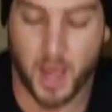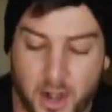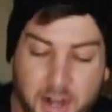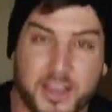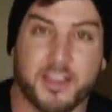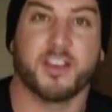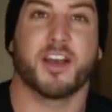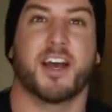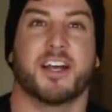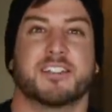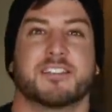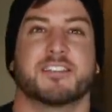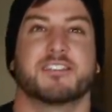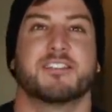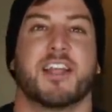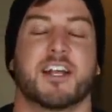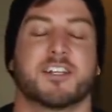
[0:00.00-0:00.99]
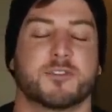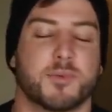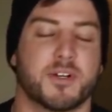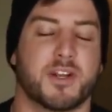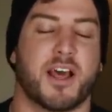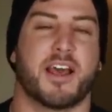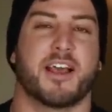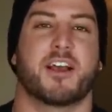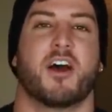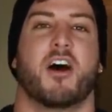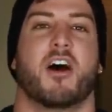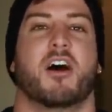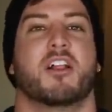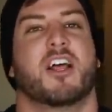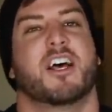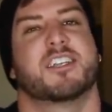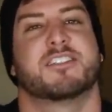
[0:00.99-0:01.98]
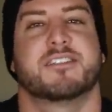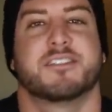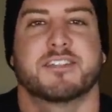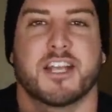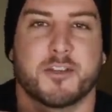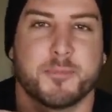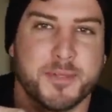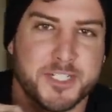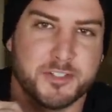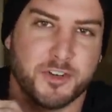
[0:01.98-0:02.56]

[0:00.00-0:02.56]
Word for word: All right, you guys, this next one I call a suck me